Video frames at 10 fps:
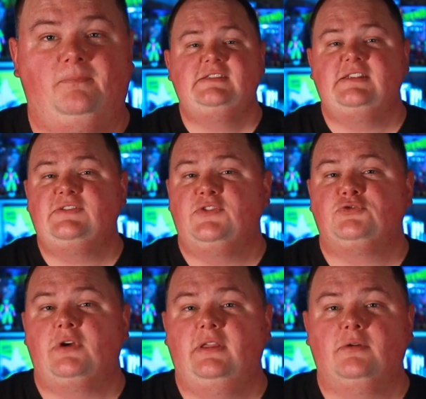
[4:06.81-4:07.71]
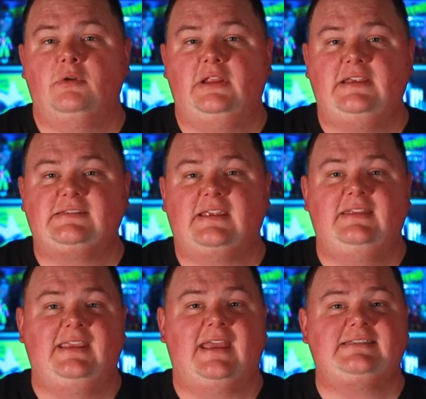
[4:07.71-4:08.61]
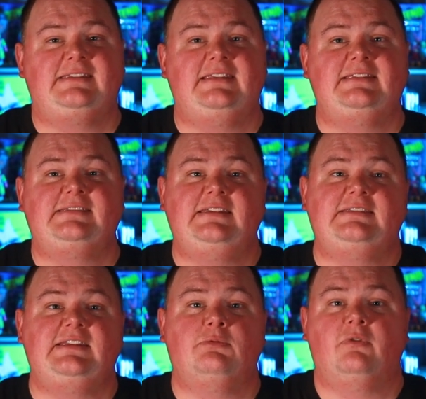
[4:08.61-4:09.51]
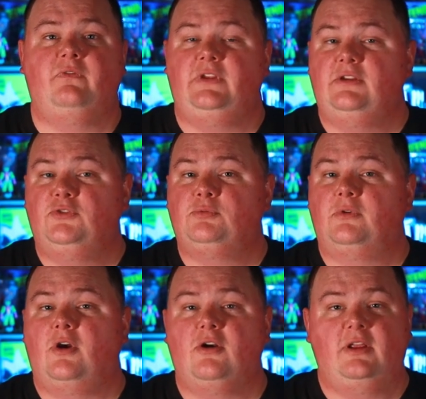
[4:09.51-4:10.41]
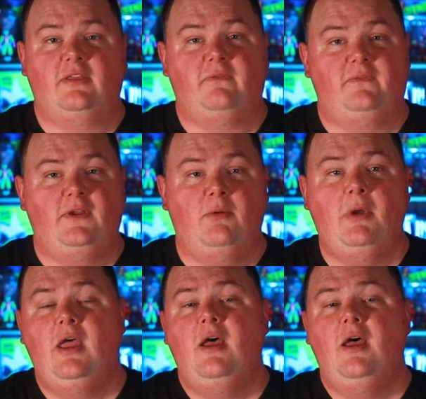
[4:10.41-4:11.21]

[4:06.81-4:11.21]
Since the trailer release and the SDCC reveals regarding the film,